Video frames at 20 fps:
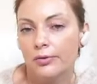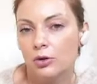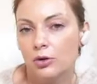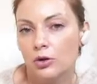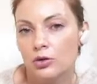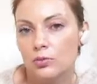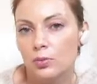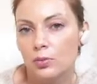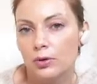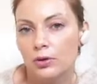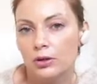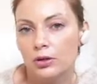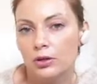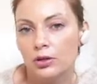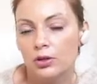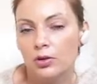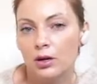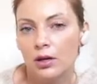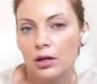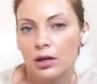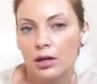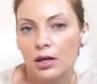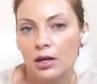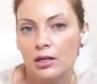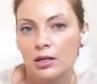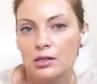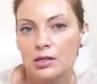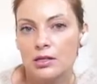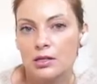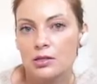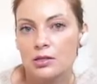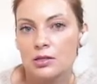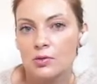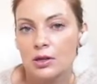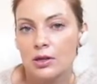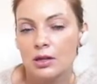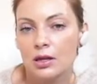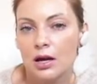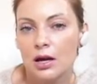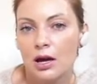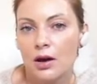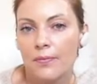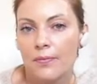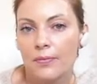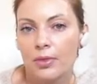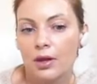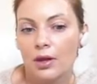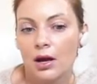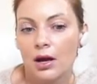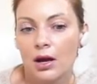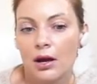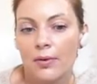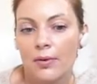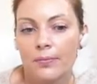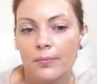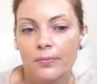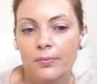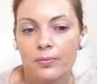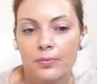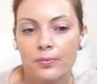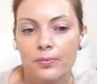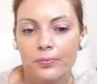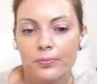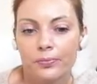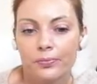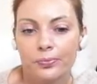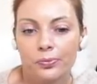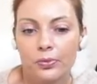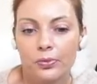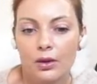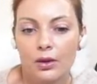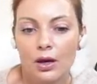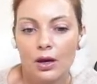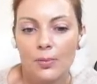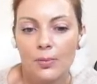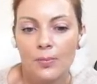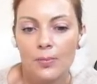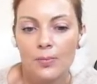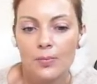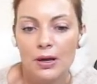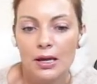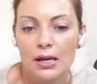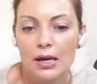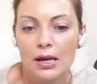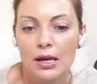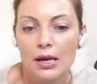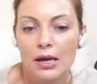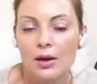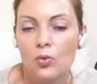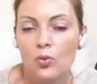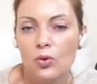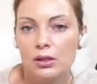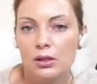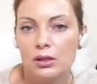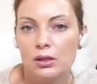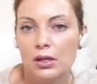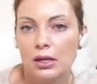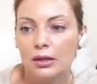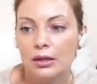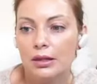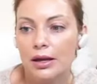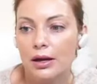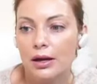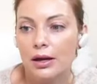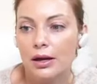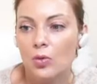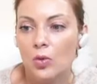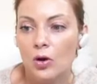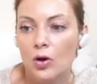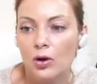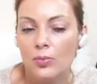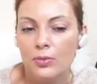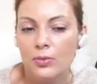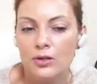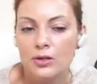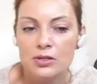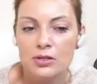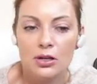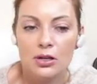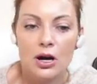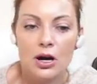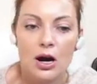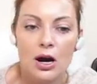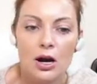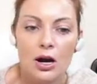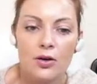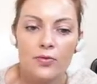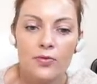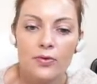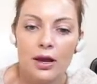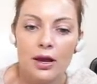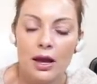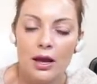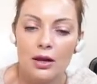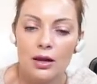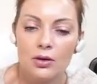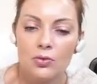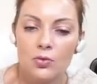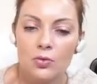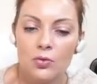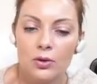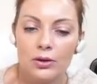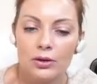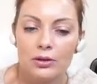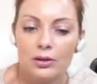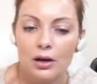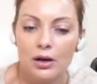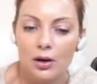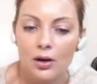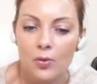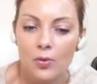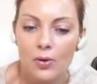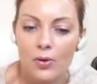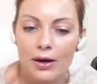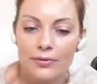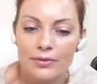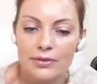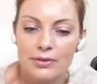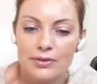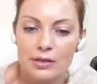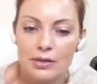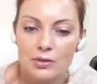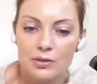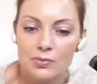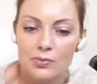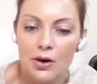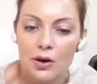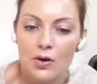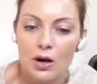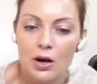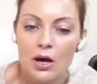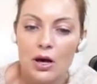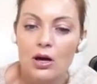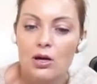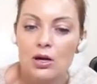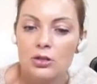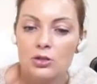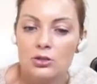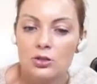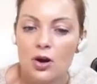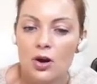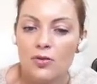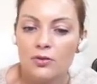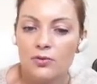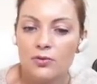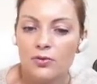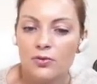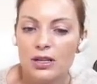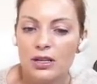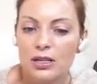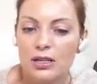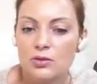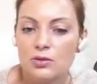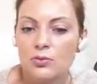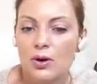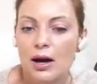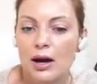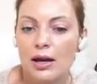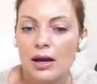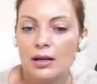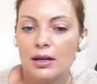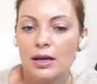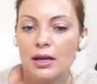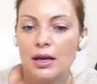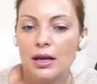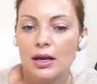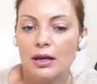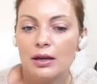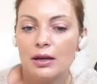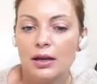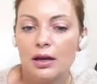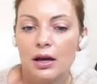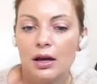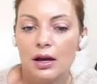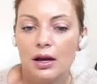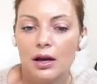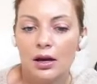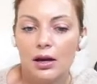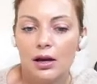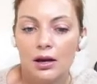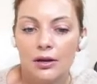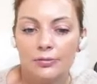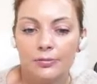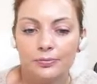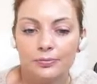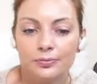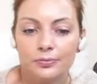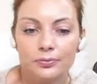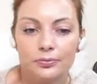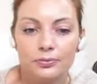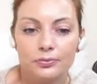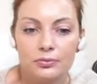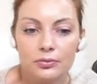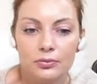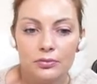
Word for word: um, those particular cases with um, um, beanie, with the neck warmer scarf, and with the gloves as well. Soft fleece lining. Um,